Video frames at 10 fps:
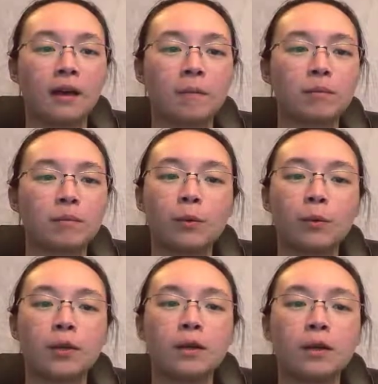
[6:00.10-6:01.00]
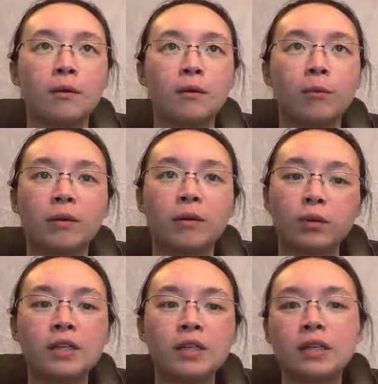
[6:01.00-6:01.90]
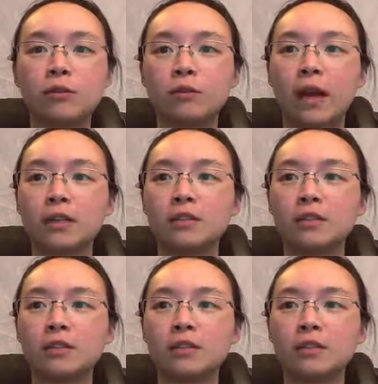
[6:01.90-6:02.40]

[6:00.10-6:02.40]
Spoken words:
So when proteins interact